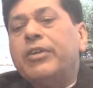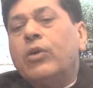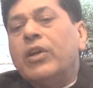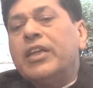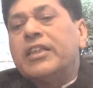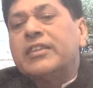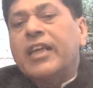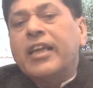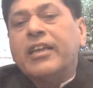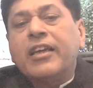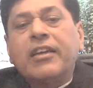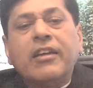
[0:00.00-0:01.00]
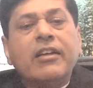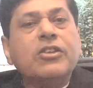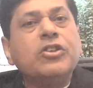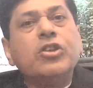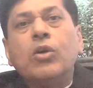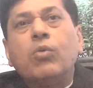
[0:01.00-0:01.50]
We call it a psychic
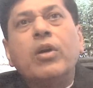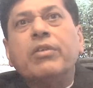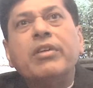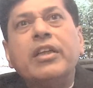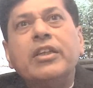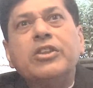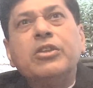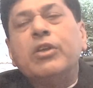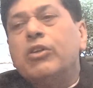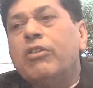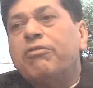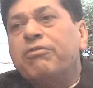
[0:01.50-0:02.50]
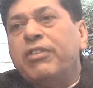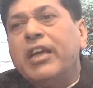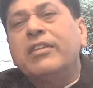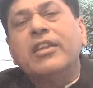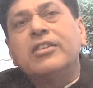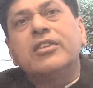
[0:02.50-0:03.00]
energy or word of energy. When you have
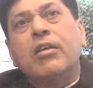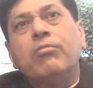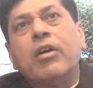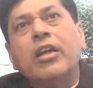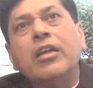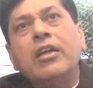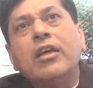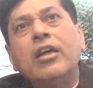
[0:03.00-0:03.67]
faith in someone,